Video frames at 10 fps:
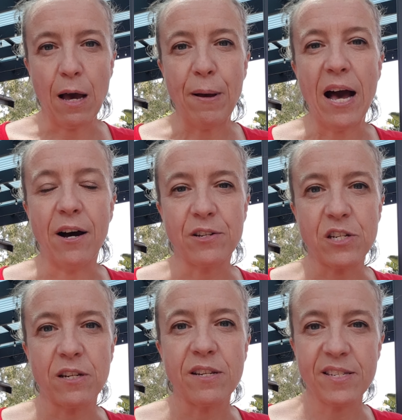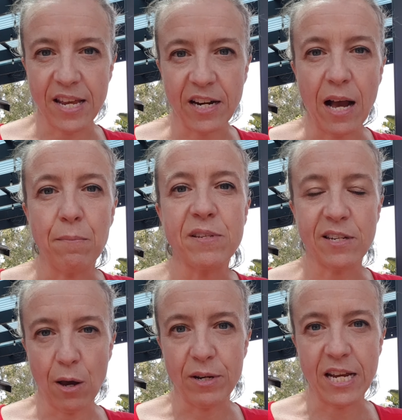about set it up,
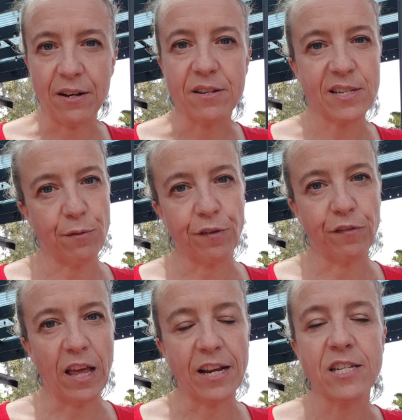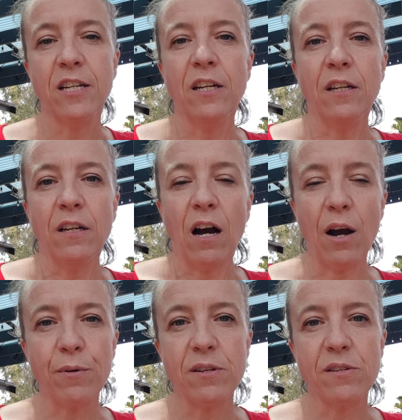slow it down, and self-reflect, I
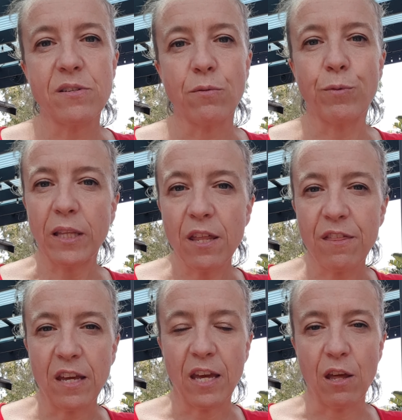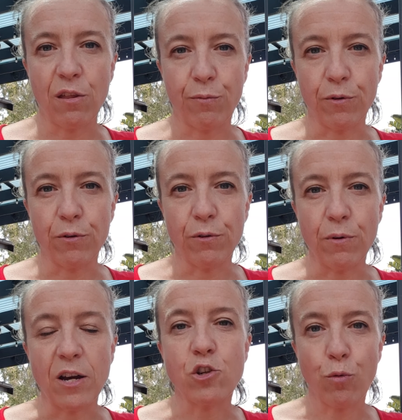was really thinking through
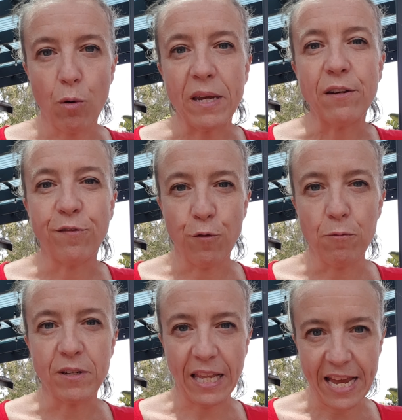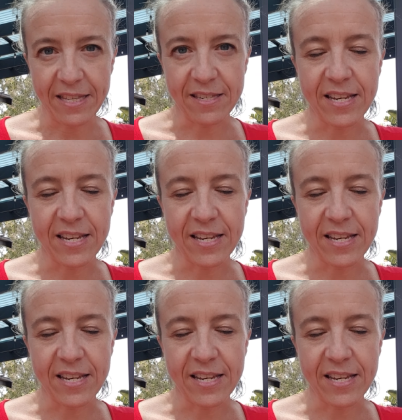a trauma-informed lens.